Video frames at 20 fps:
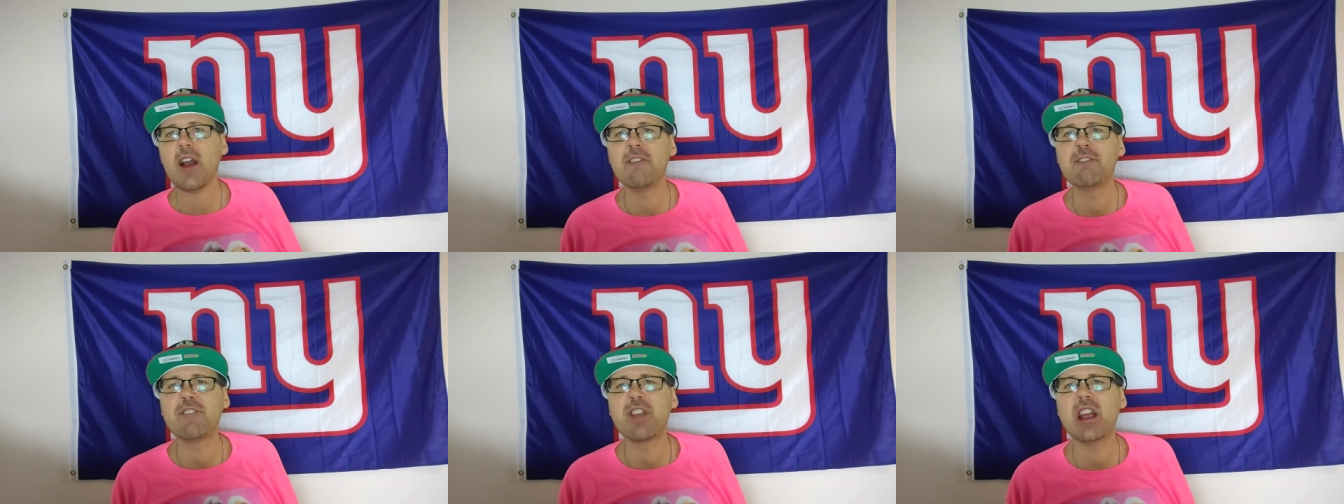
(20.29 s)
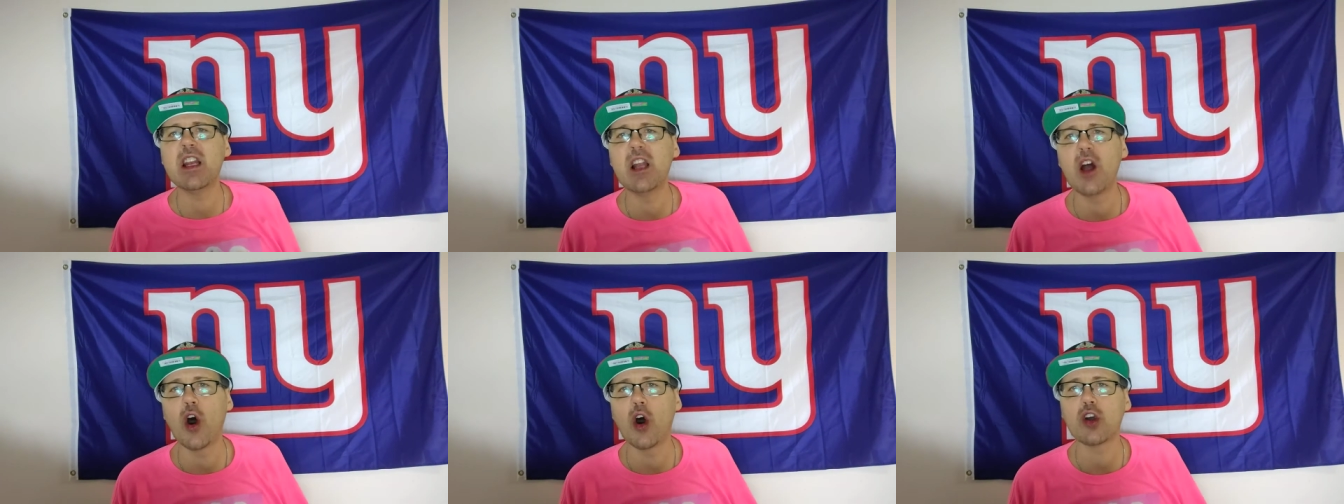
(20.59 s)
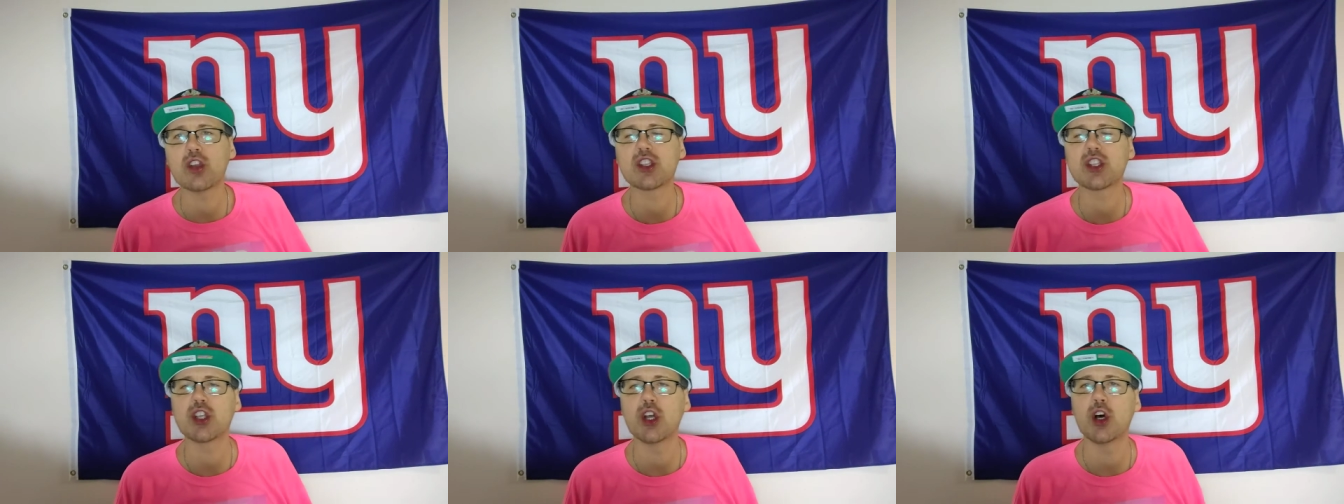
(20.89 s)
Below
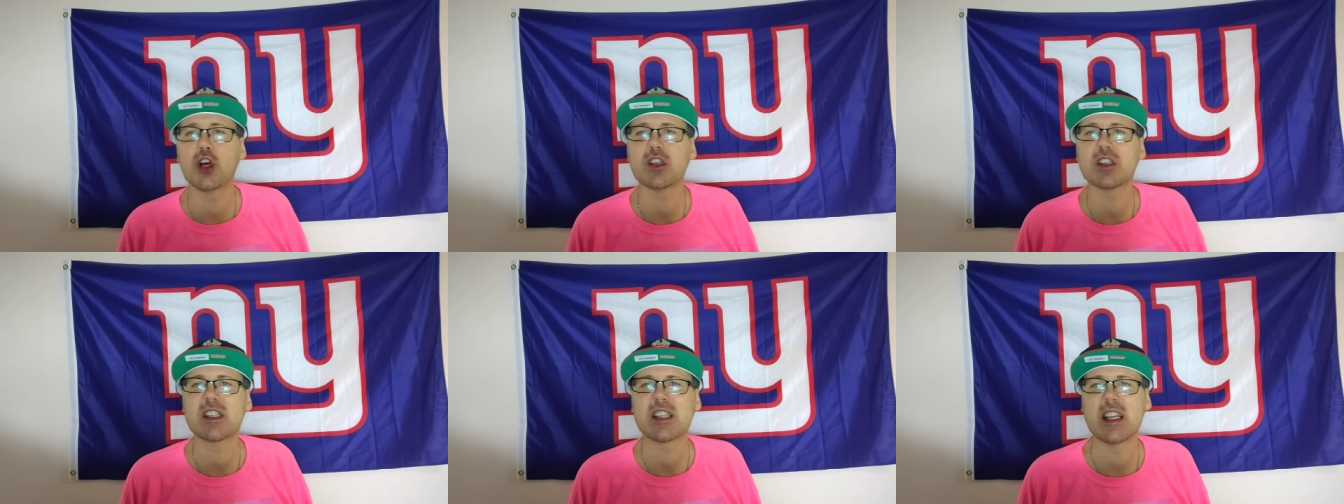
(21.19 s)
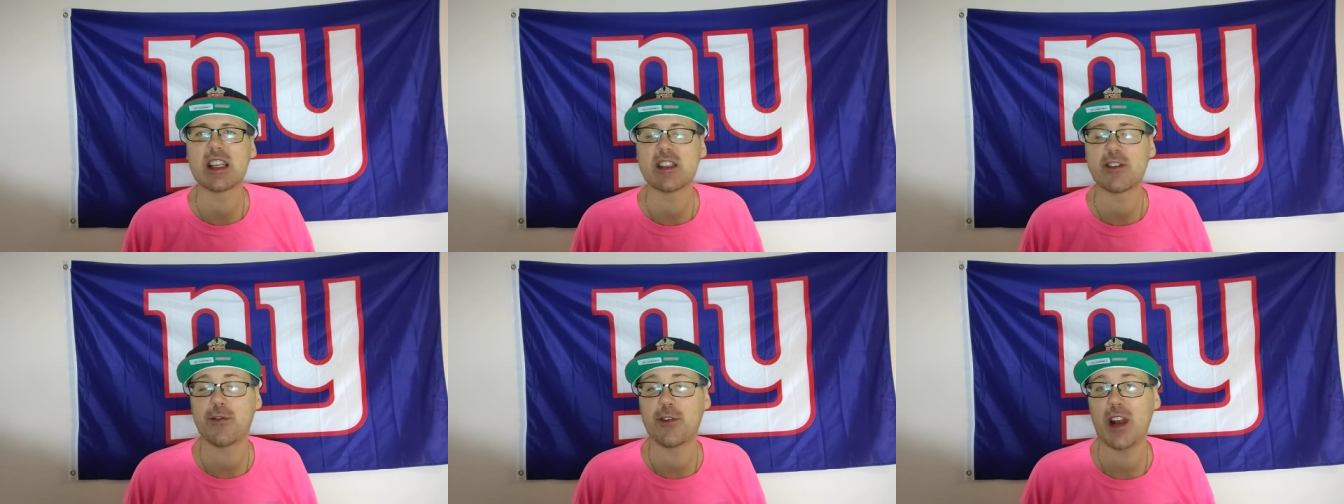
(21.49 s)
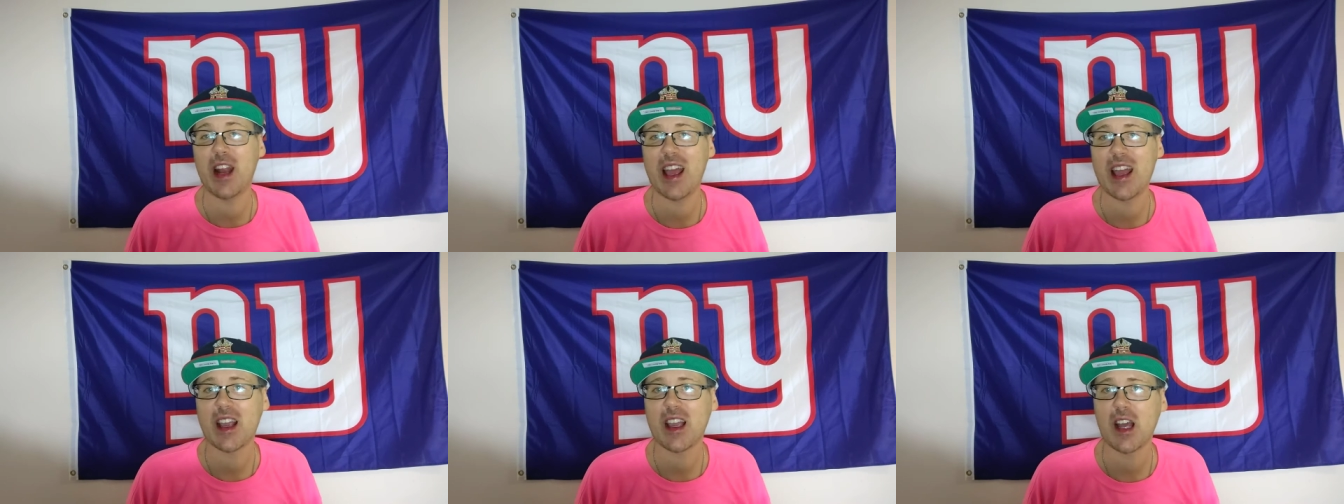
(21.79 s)
so sans
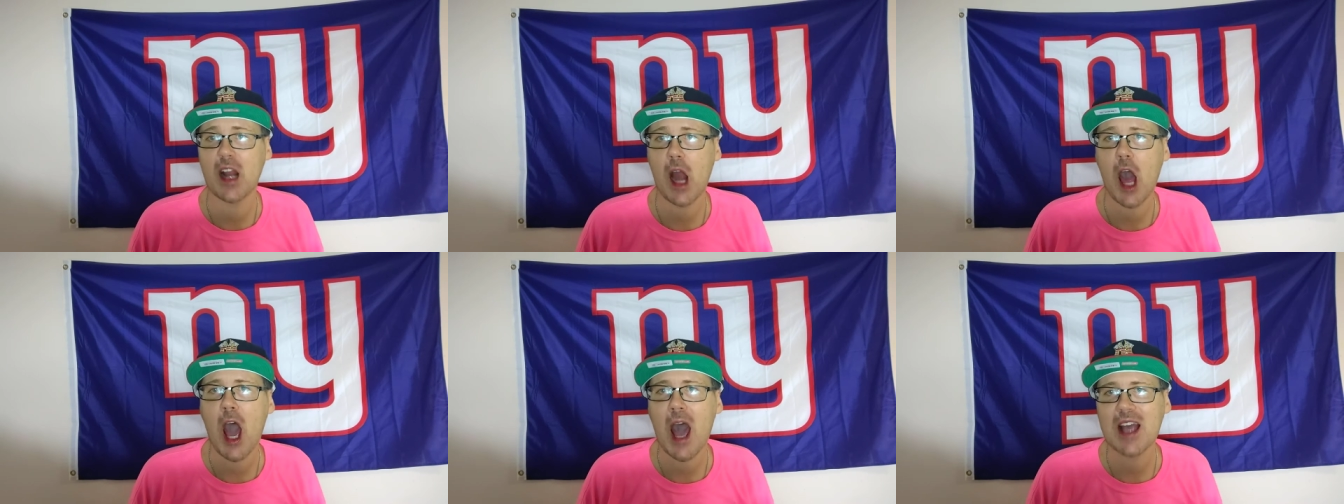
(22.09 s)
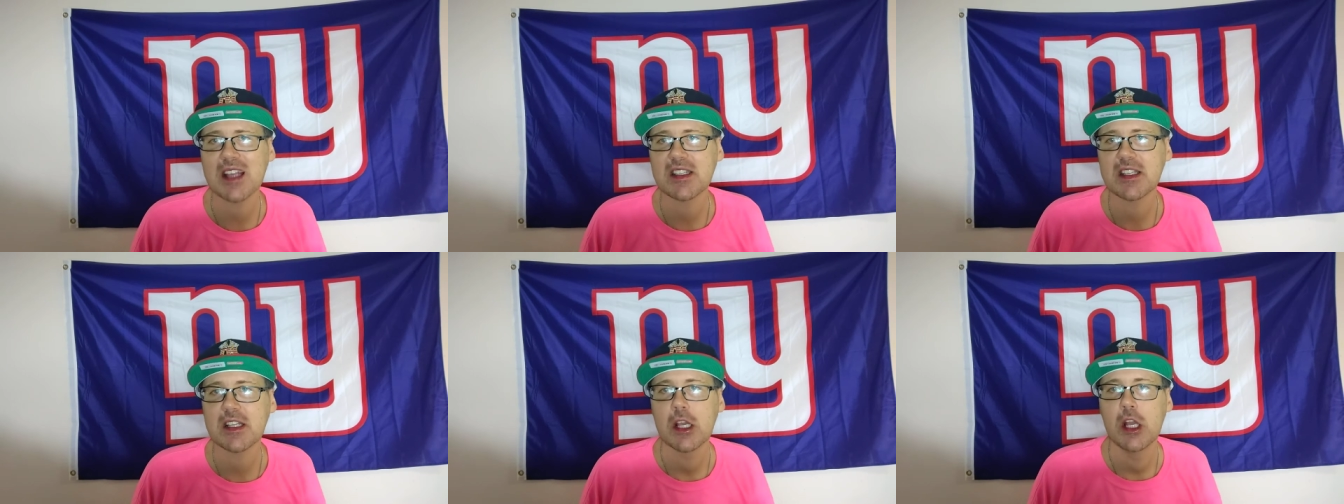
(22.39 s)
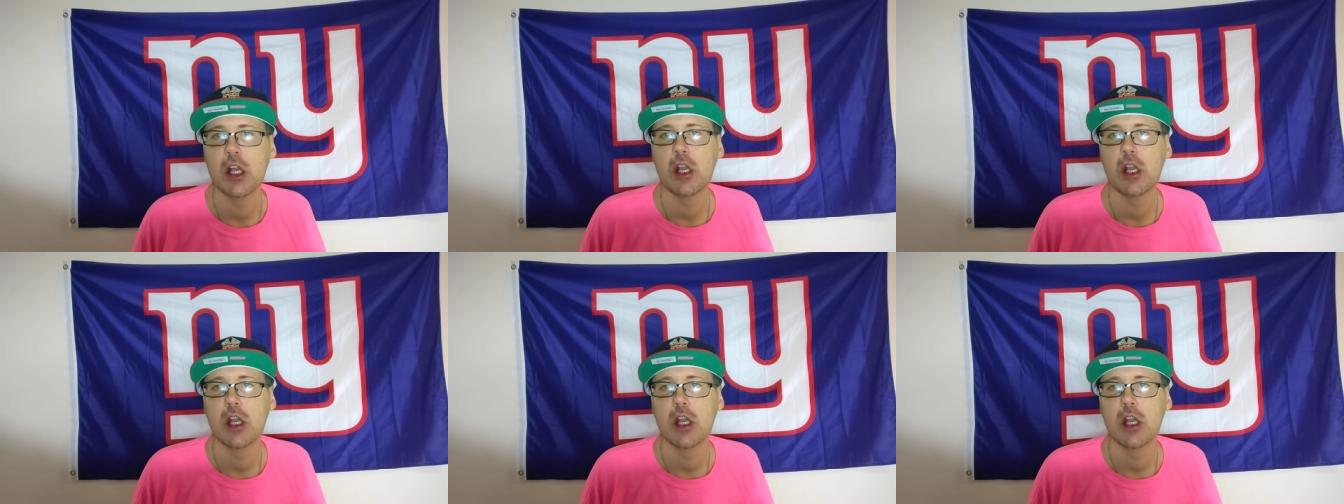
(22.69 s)
filet class.